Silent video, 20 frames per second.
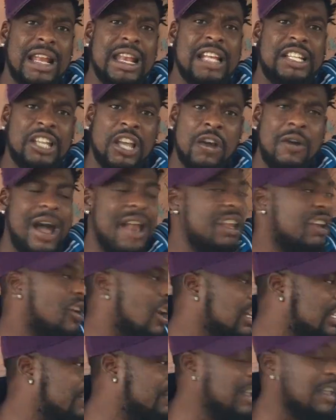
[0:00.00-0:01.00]
that they say you want the
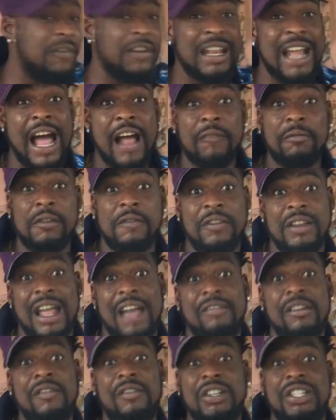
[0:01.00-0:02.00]
country, if you
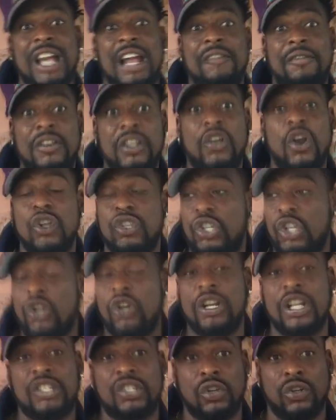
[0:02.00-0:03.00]
have a vision for the country,
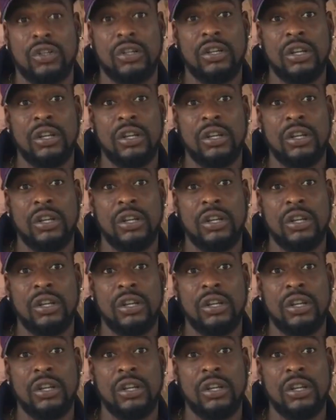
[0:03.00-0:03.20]
go there so.